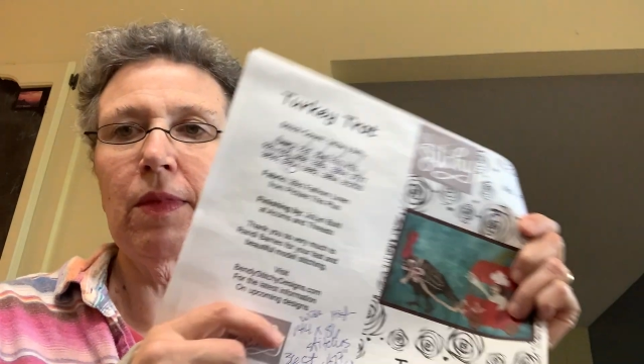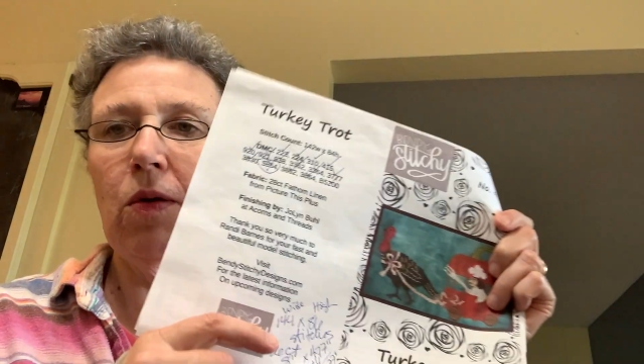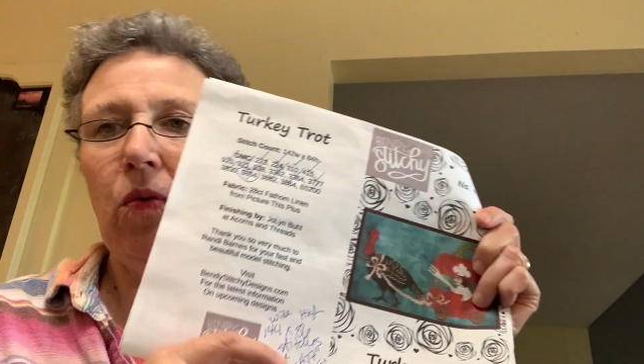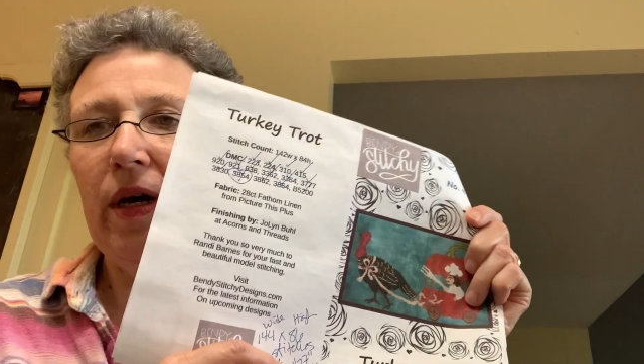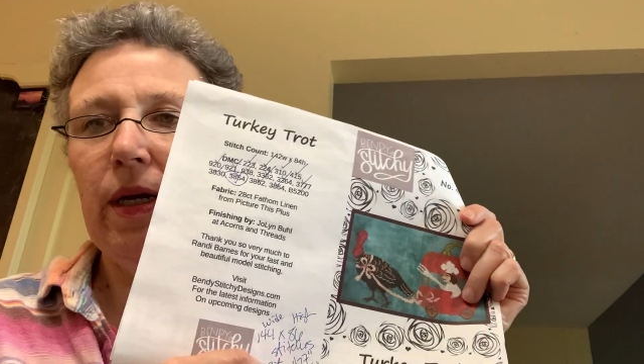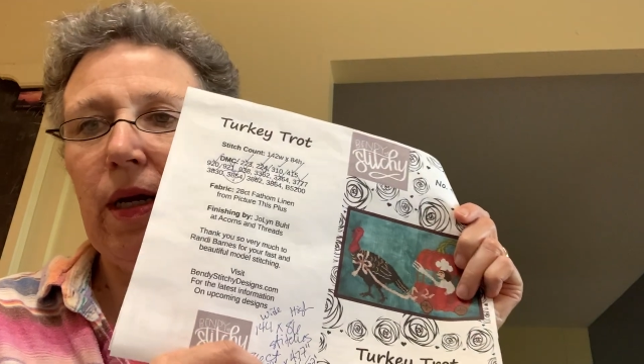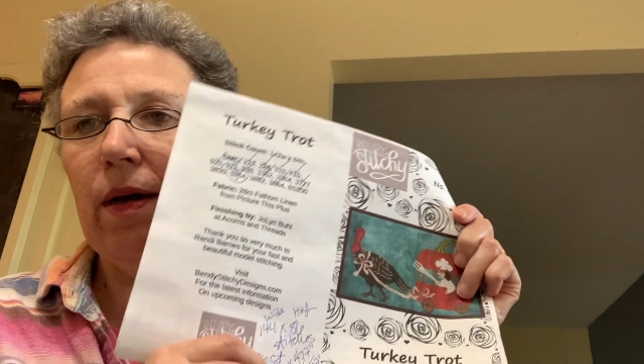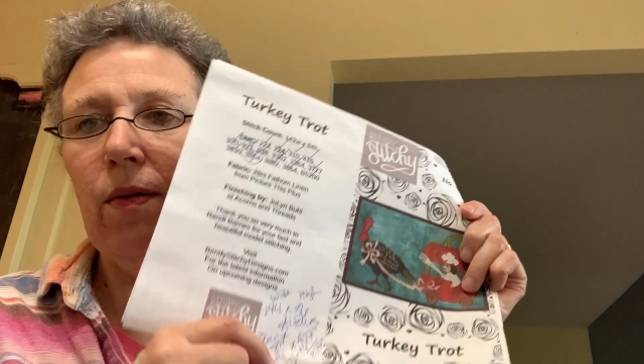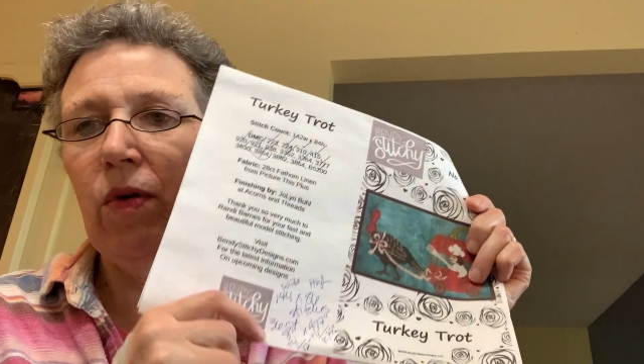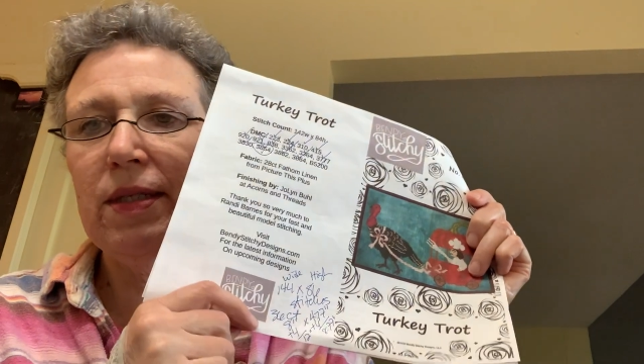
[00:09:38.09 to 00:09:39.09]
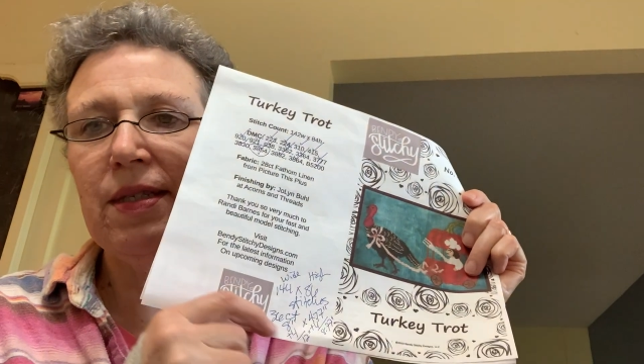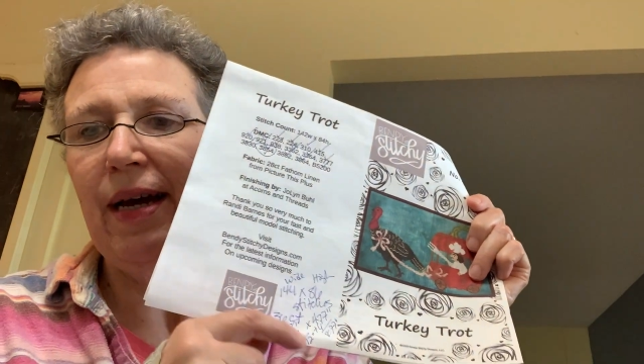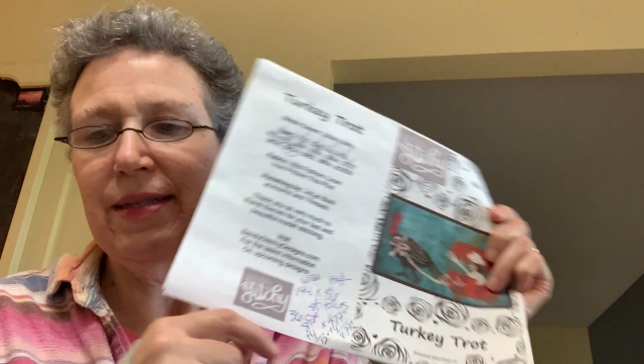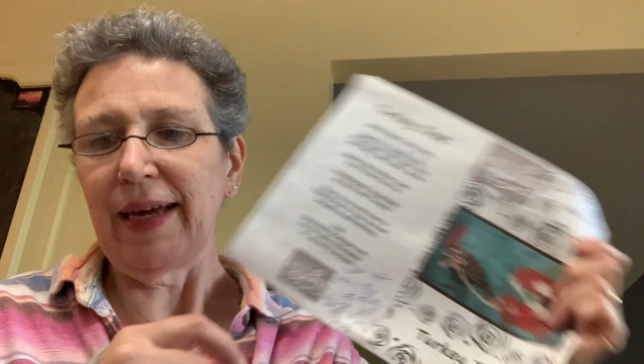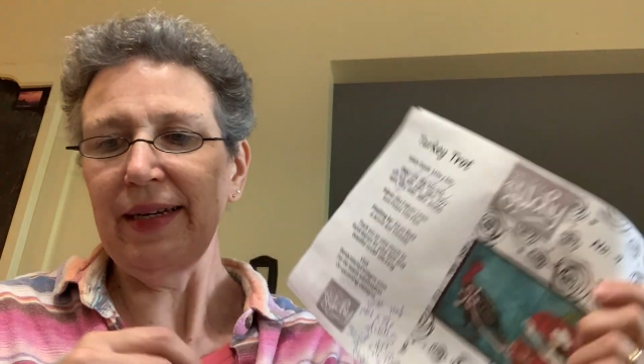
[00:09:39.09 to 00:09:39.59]
what
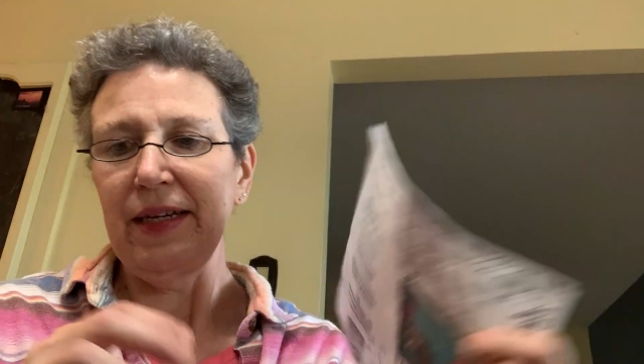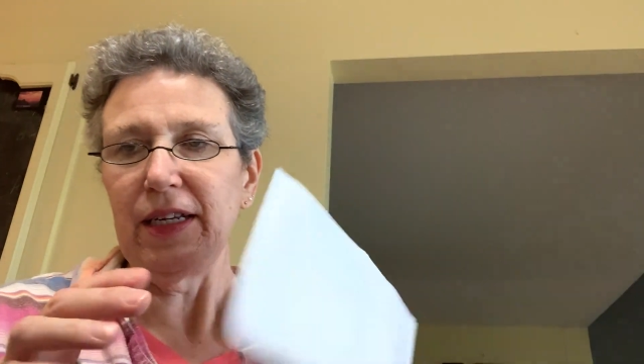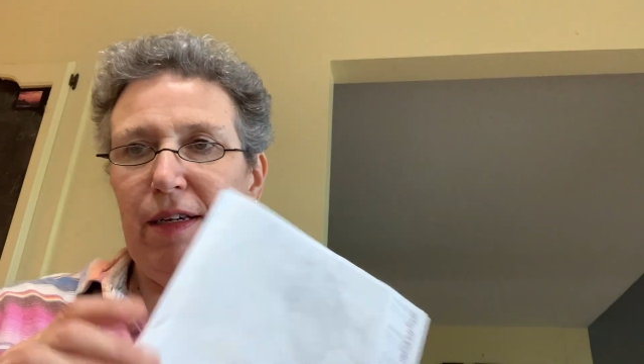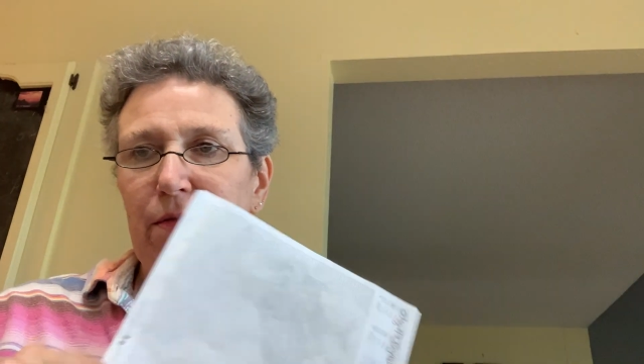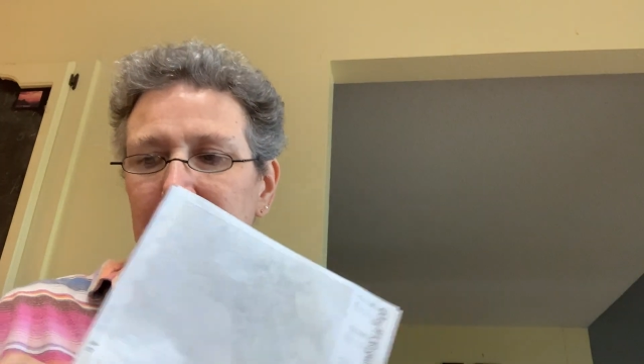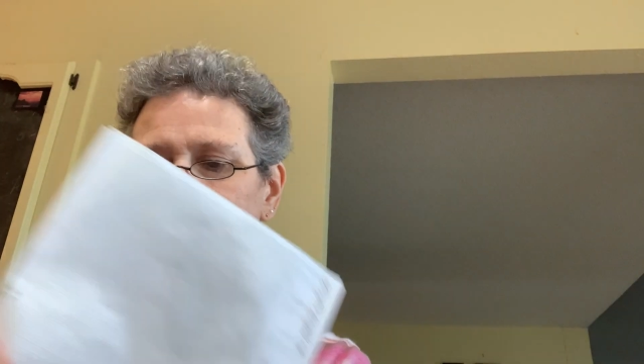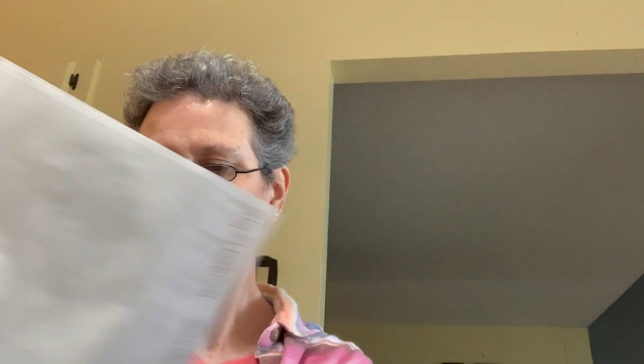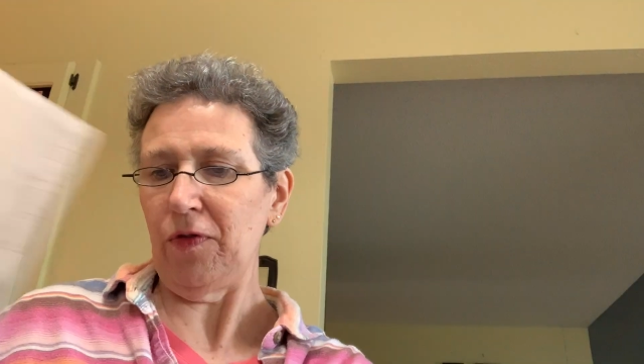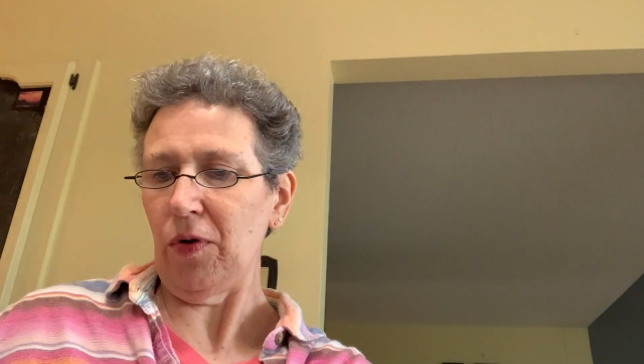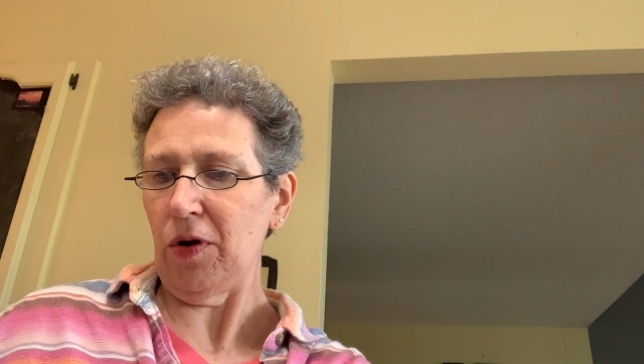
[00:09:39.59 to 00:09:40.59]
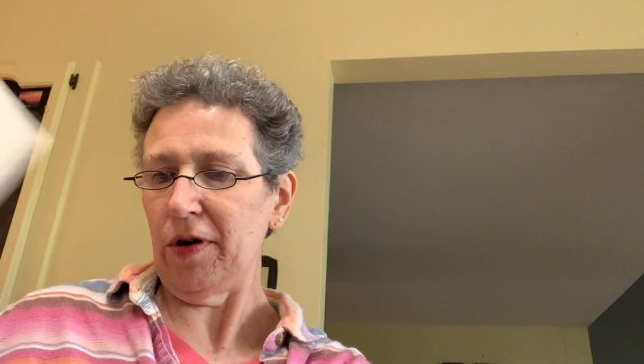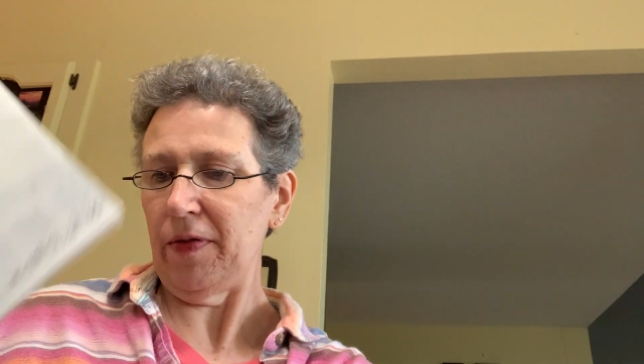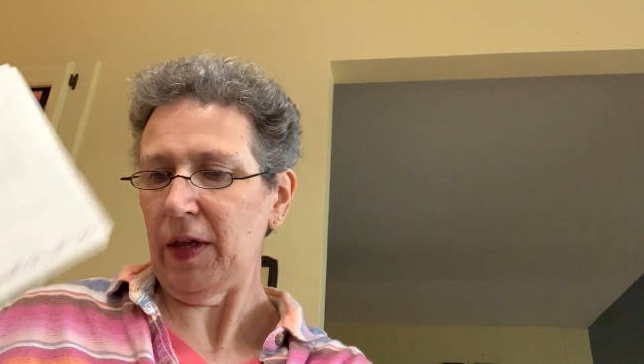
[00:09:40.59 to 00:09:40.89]
size I needed for